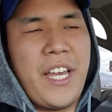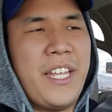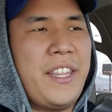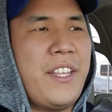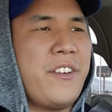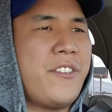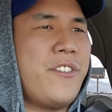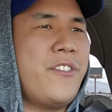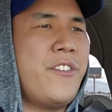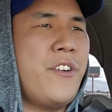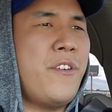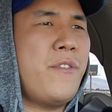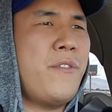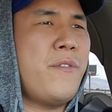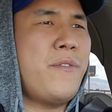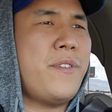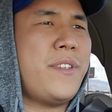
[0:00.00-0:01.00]
And there's
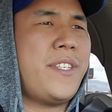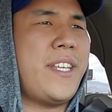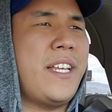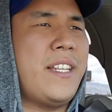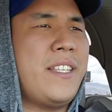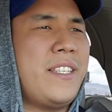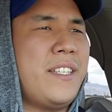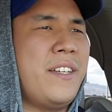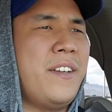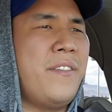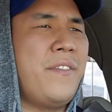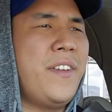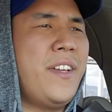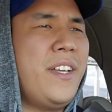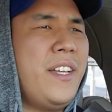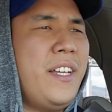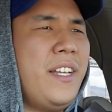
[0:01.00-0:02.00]
no sense of
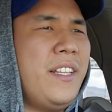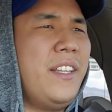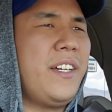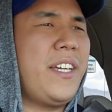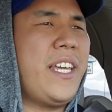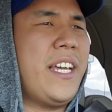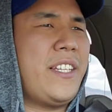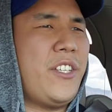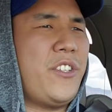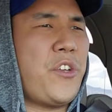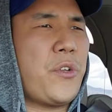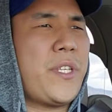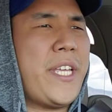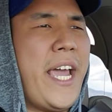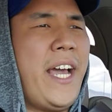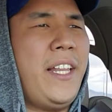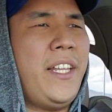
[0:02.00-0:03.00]
looking at the
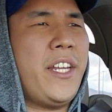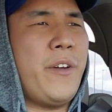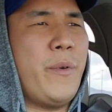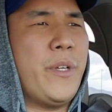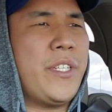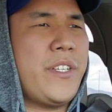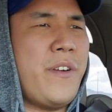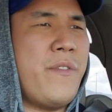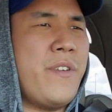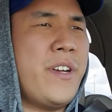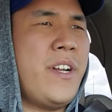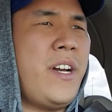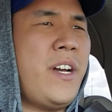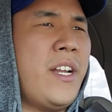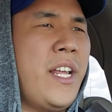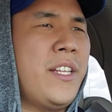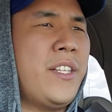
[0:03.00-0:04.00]
totality of what's going on.